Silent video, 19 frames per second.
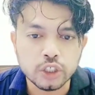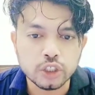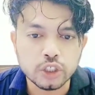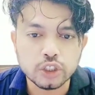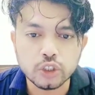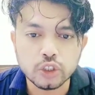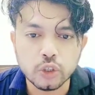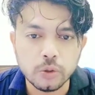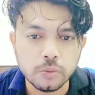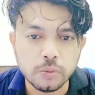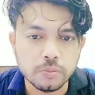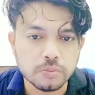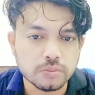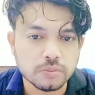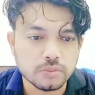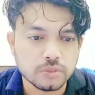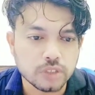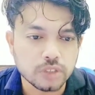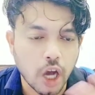So
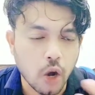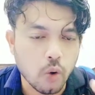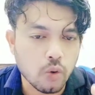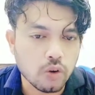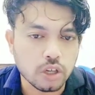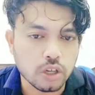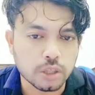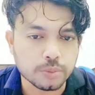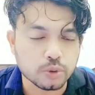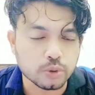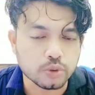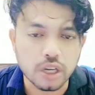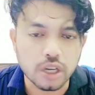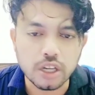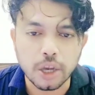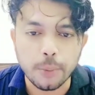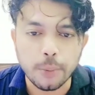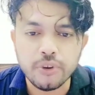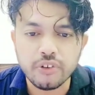now come to the
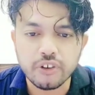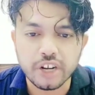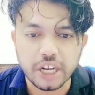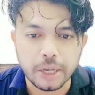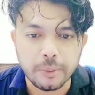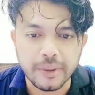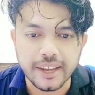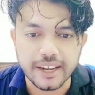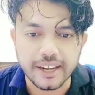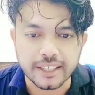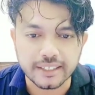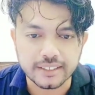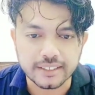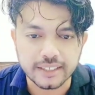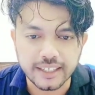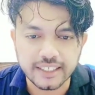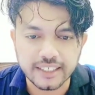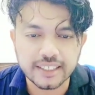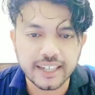communicative English.
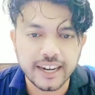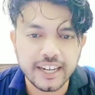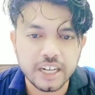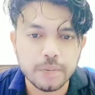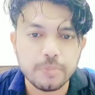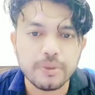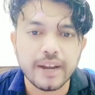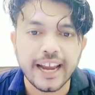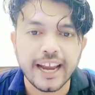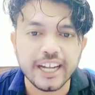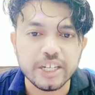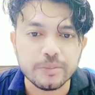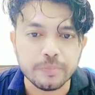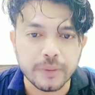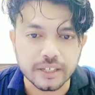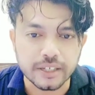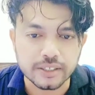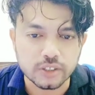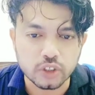It is a kind of
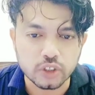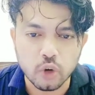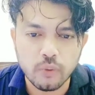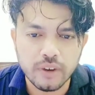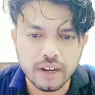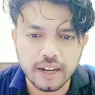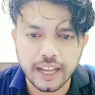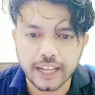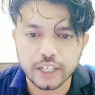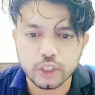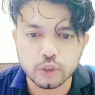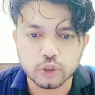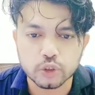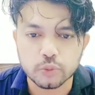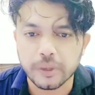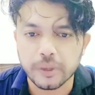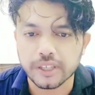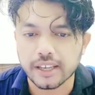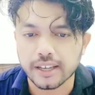nightmare. No one like to
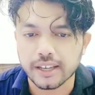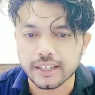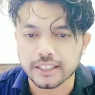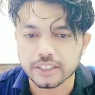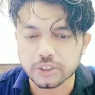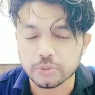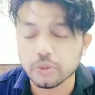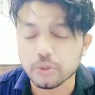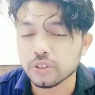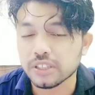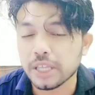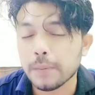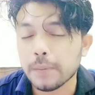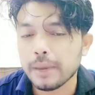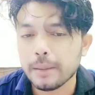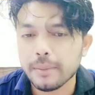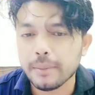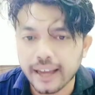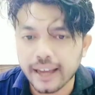speak English. No, they
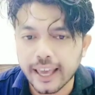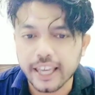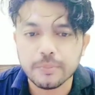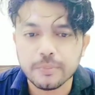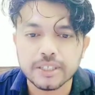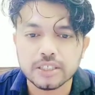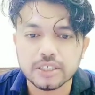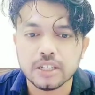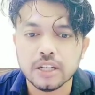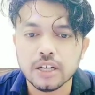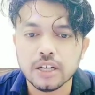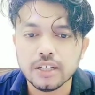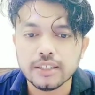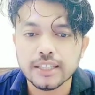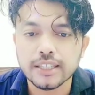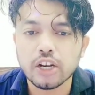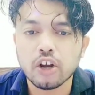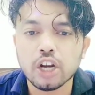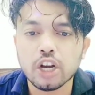may be like, but
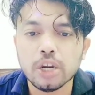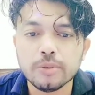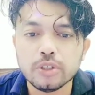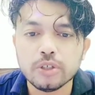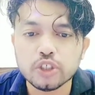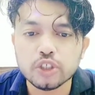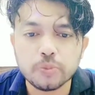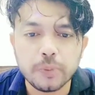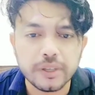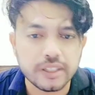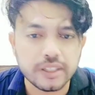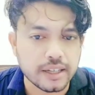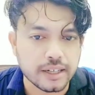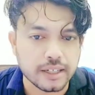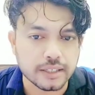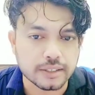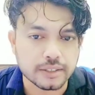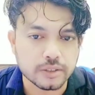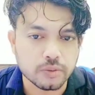they're unable to speak
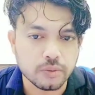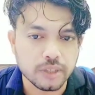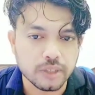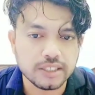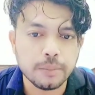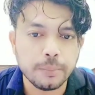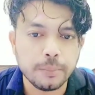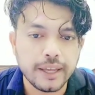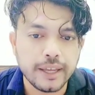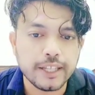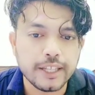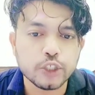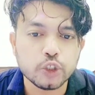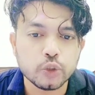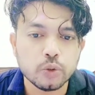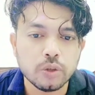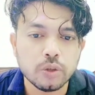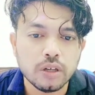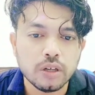English. What is the main
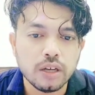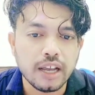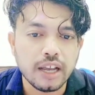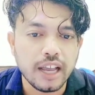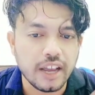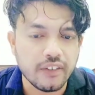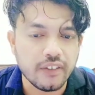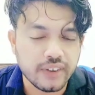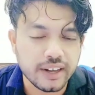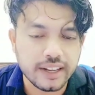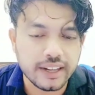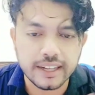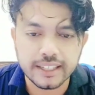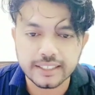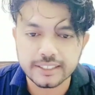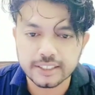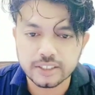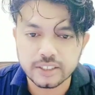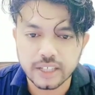issue?
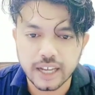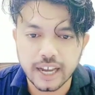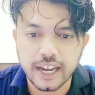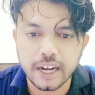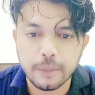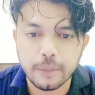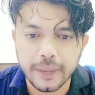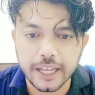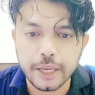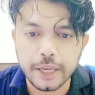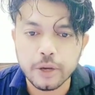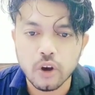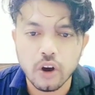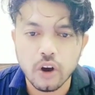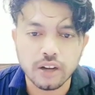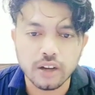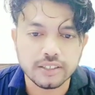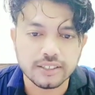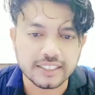Afraidness and many
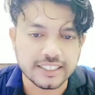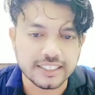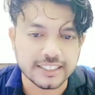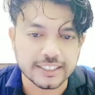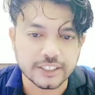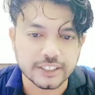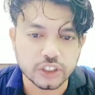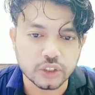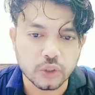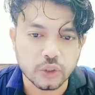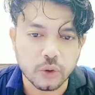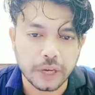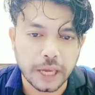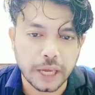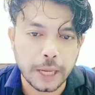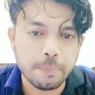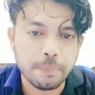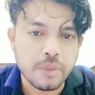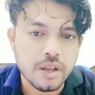other reasons.
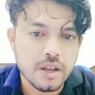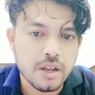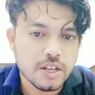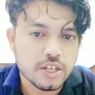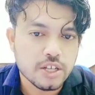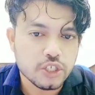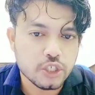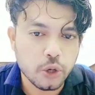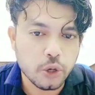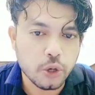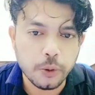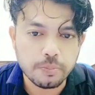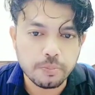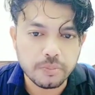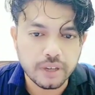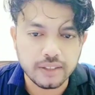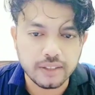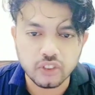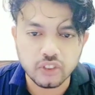Okay. So
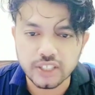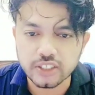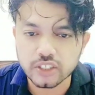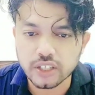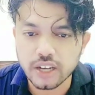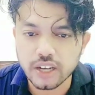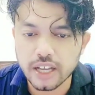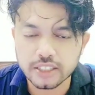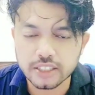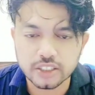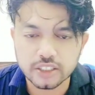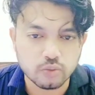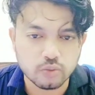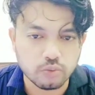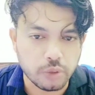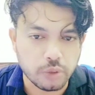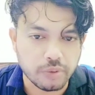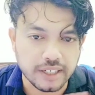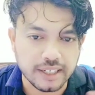in this class,
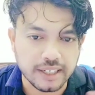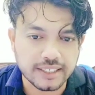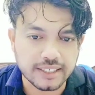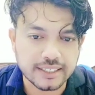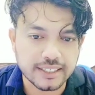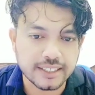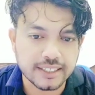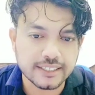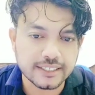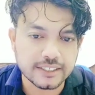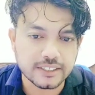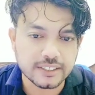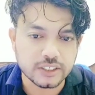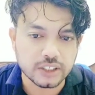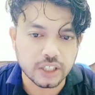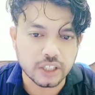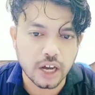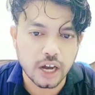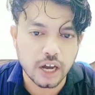we will discuss
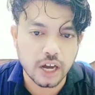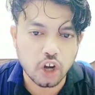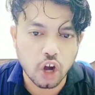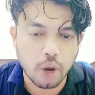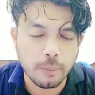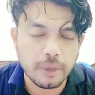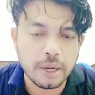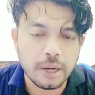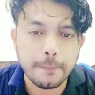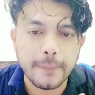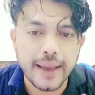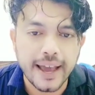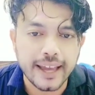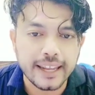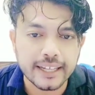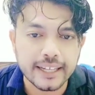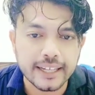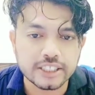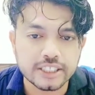the common
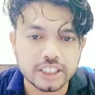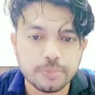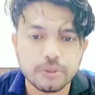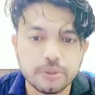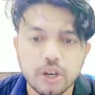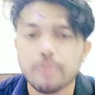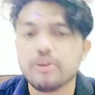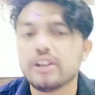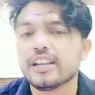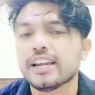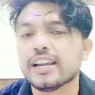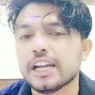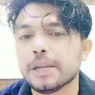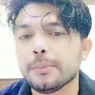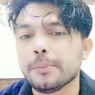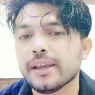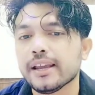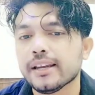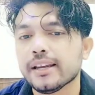barriers of
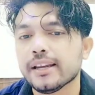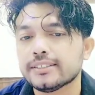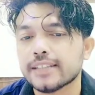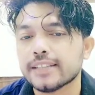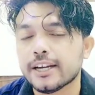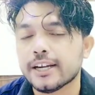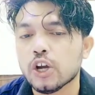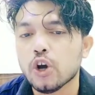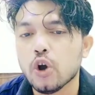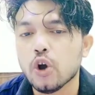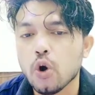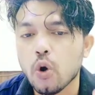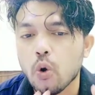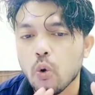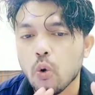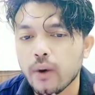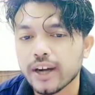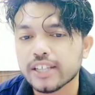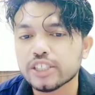communicative English and
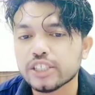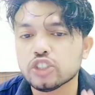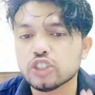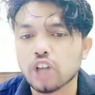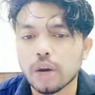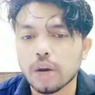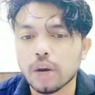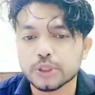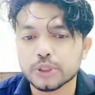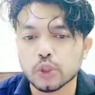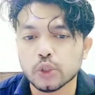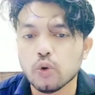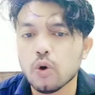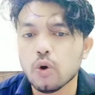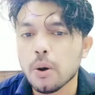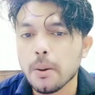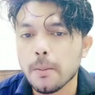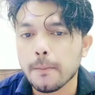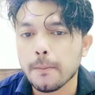what stops
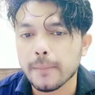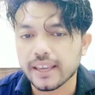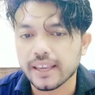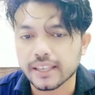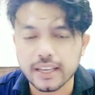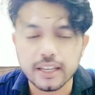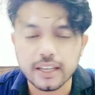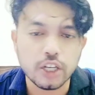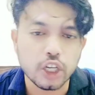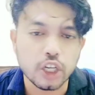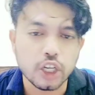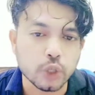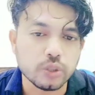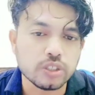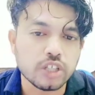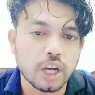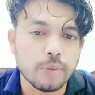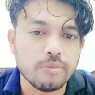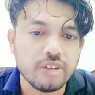you making
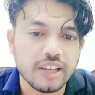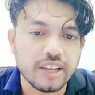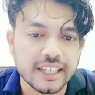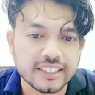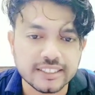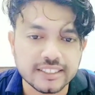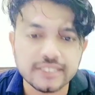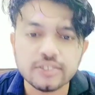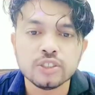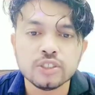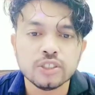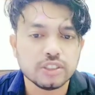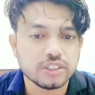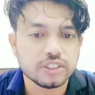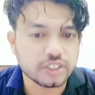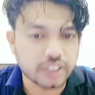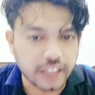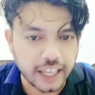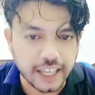good communication
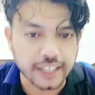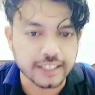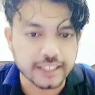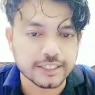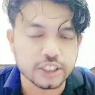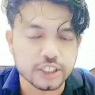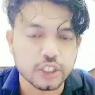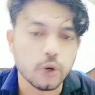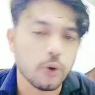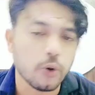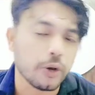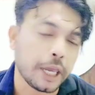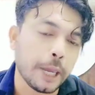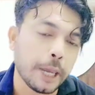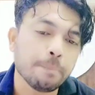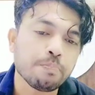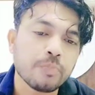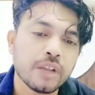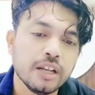skills.
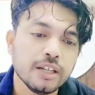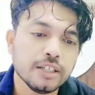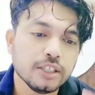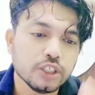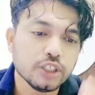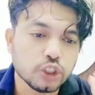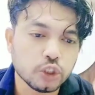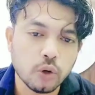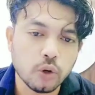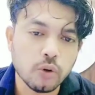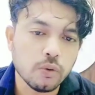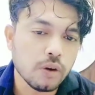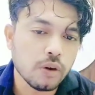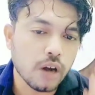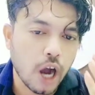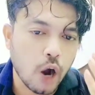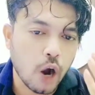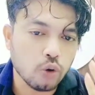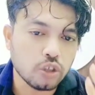Okay. So
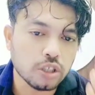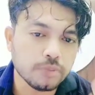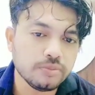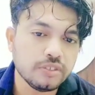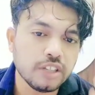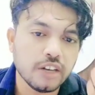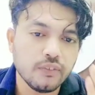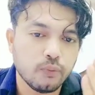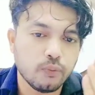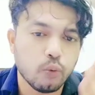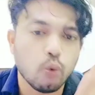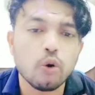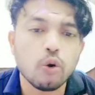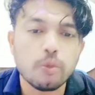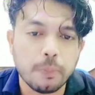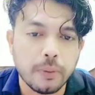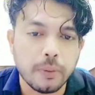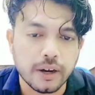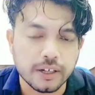out of the
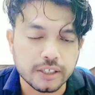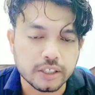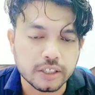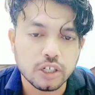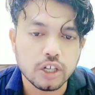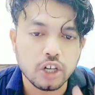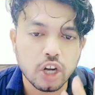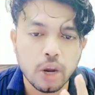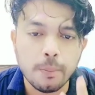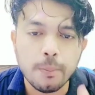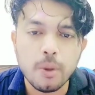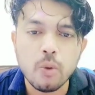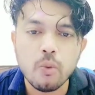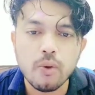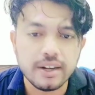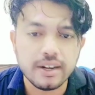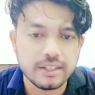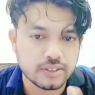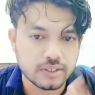4 part, number
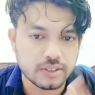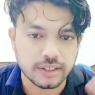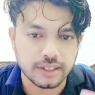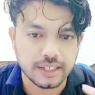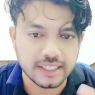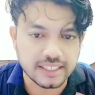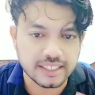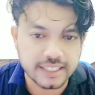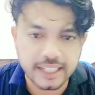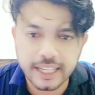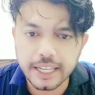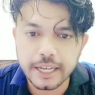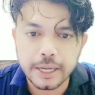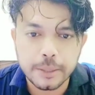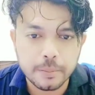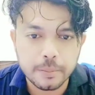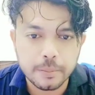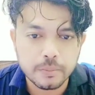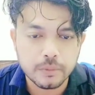1 is listening.
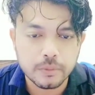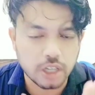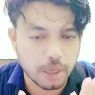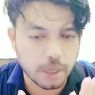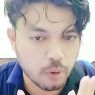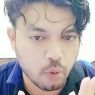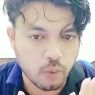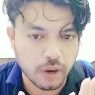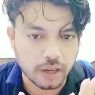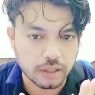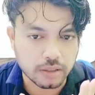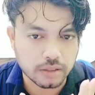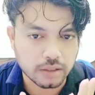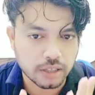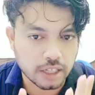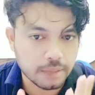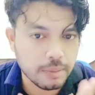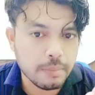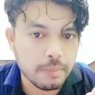Number 1.
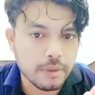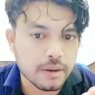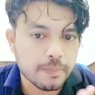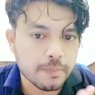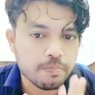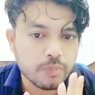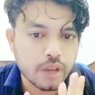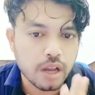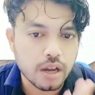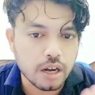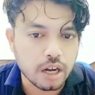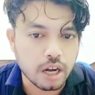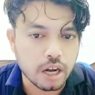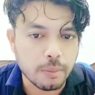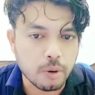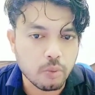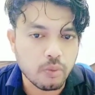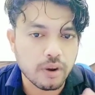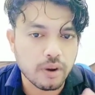Remember,
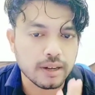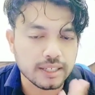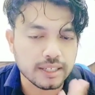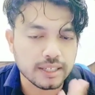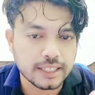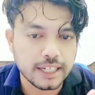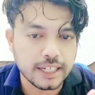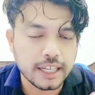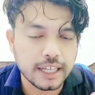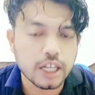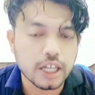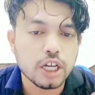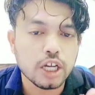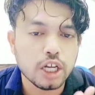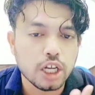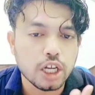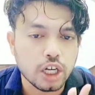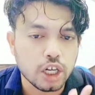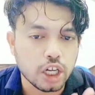number 1 listening.
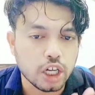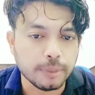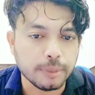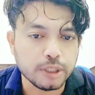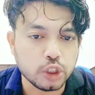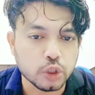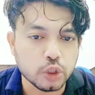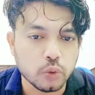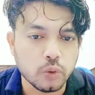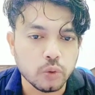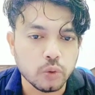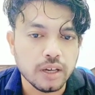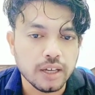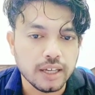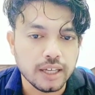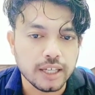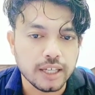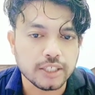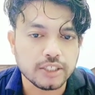Number 2
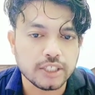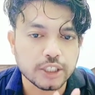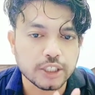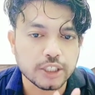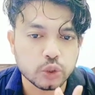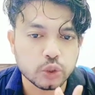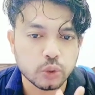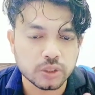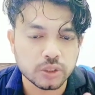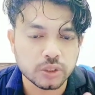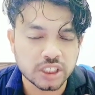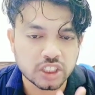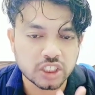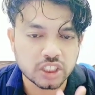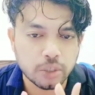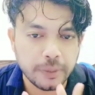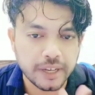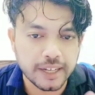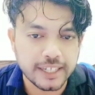is the sources
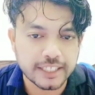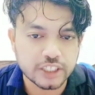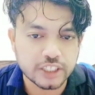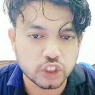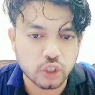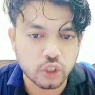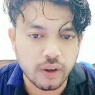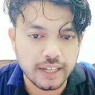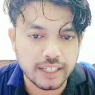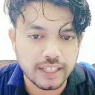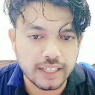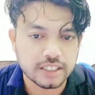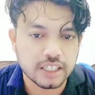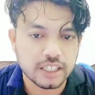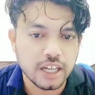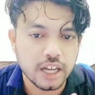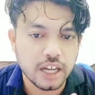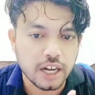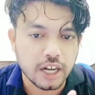of English knowledge.
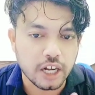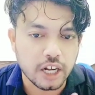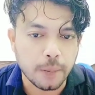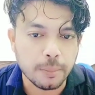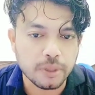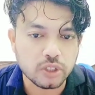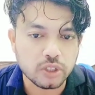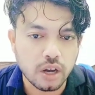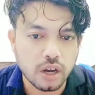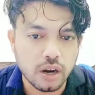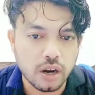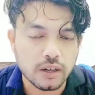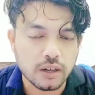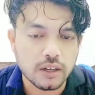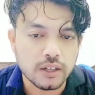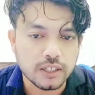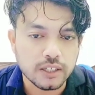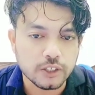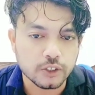Number 3
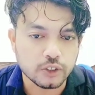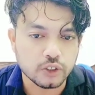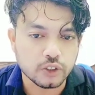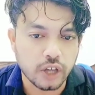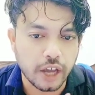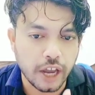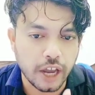is the